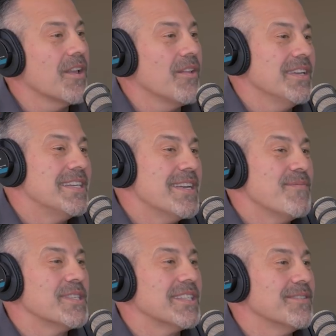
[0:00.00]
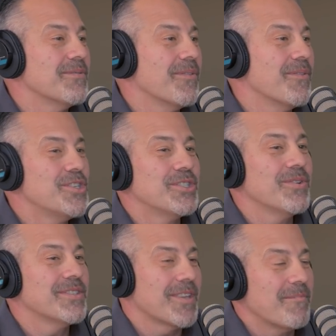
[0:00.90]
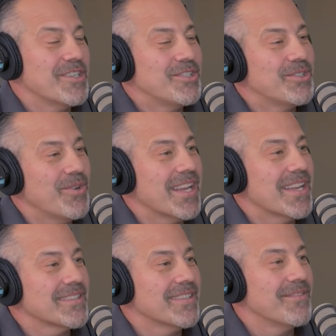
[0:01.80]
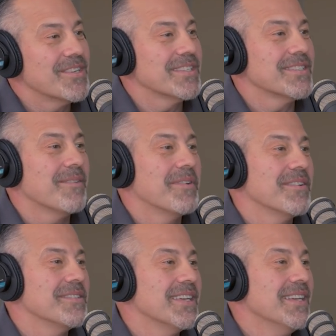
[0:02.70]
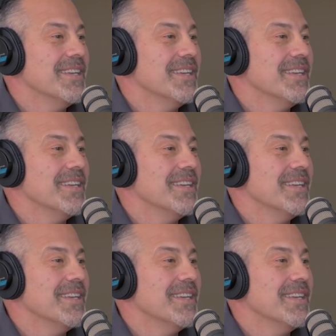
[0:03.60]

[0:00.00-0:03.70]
The only difference is we're shoot someone's shooting insulin versus someone who's